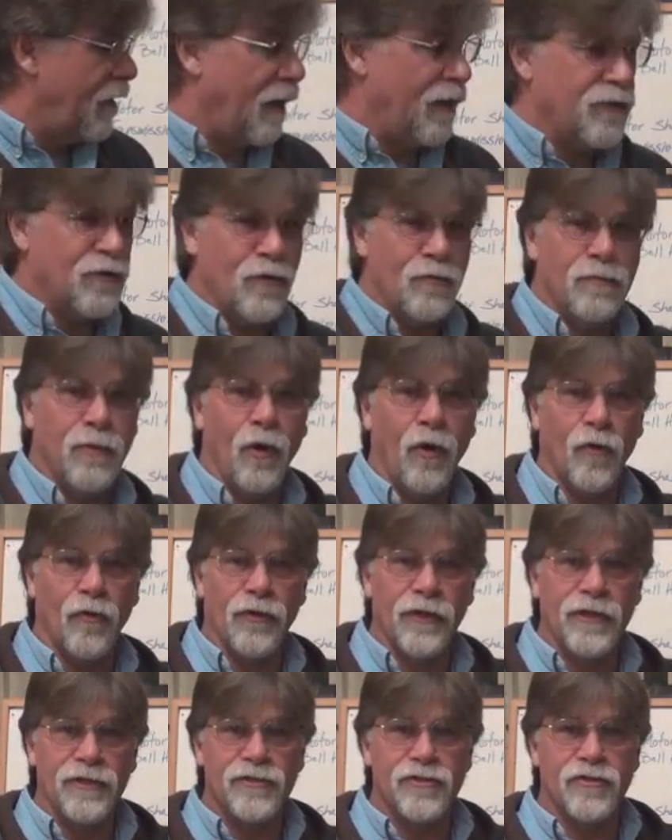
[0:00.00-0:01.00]
and you
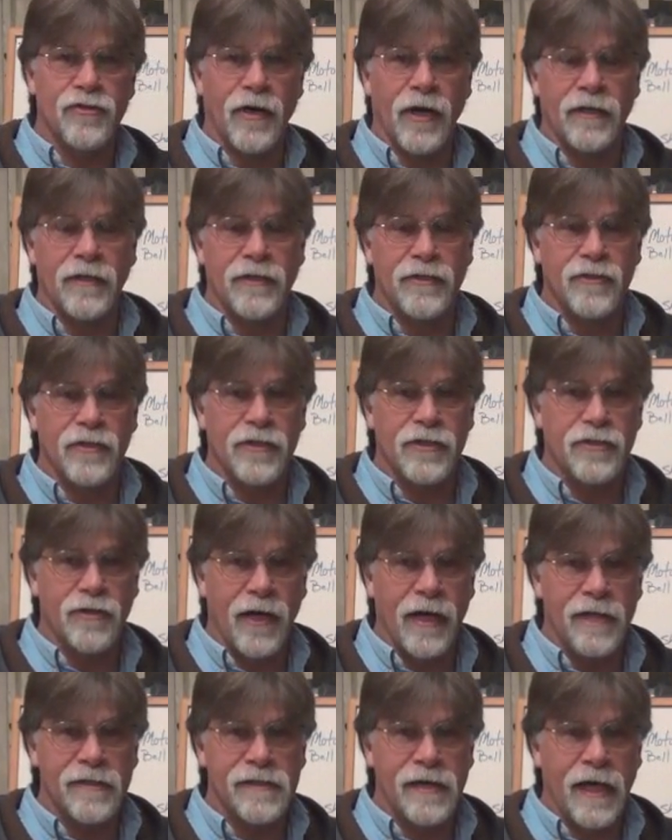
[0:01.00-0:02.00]
bolt this directly to the
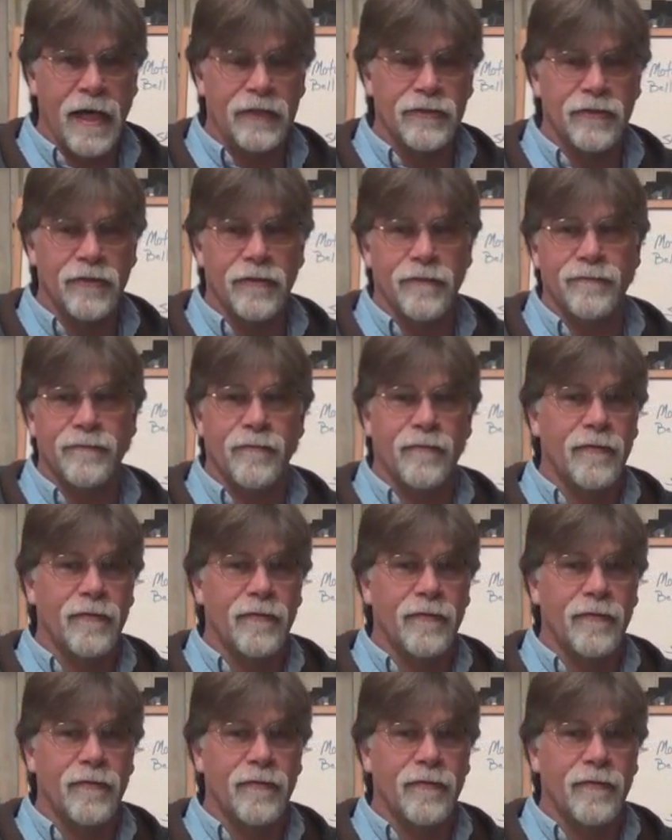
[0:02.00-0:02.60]
transaxle,